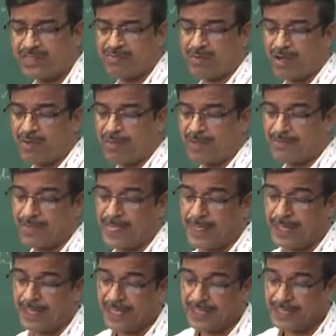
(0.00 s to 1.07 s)
problem.
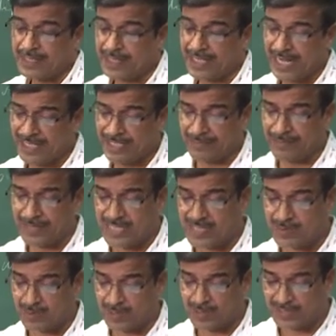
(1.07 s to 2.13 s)
The ninth
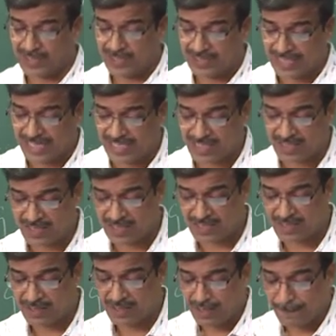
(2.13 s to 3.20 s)
principles tells us
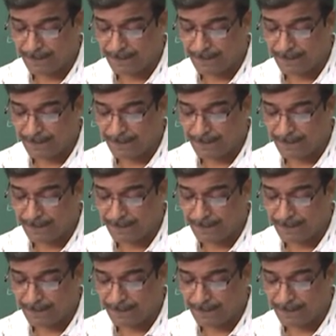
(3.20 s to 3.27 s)
the